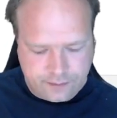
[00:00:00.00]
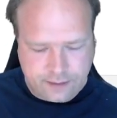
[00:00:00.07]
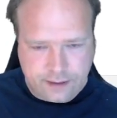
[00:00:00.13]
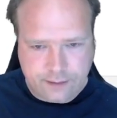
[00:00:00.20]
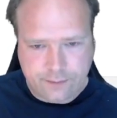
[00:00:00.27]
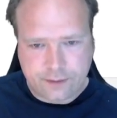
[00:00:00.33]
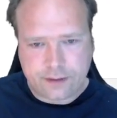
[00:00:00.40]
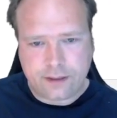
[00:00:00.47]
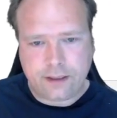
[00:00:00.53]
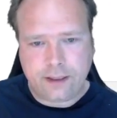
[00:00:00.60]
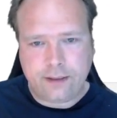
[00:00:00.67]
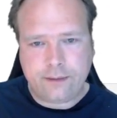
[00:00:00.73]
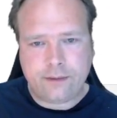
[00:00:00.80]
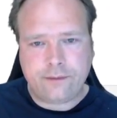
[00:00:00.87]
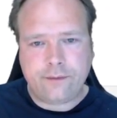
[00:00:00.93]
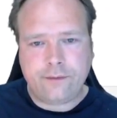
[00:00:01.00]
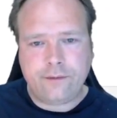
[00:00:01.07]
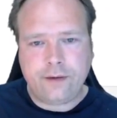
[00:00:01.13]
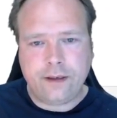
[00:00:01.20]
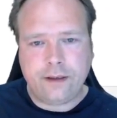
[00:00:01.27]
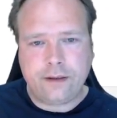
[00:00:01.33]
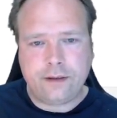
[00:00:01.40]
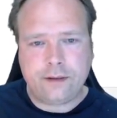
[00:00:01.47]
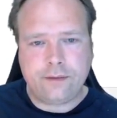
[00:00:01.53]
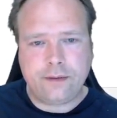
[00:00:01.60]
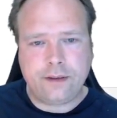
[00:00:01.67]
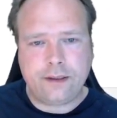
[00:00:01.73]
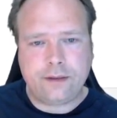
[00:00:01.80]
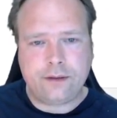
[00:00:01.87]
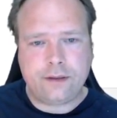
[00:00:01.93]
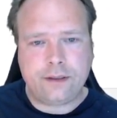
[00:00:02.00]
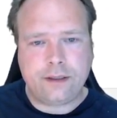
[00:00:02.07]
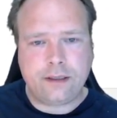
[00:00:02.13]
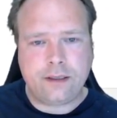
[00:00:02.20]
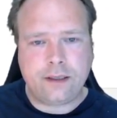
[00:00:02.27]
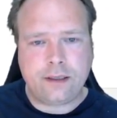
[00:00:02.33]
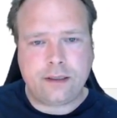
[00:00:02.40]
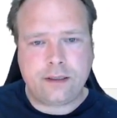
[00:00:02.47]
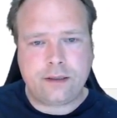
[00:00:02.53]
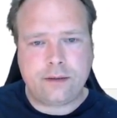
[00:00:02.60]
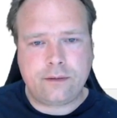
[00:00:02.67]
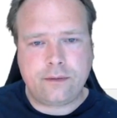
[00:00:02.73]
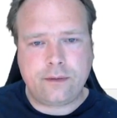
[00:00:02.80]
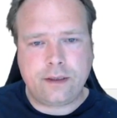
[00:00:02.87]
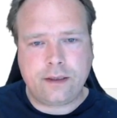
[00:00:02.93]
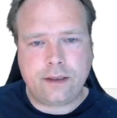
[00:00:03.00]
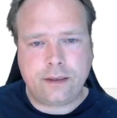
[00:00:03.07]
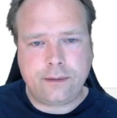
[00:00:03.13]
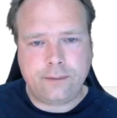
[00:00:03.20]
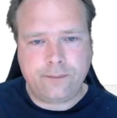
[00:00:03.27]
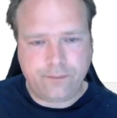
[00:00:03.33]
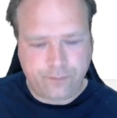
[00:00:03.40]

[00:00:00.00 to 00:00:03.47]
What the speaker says: That was the name of the field, so we need to set that right down,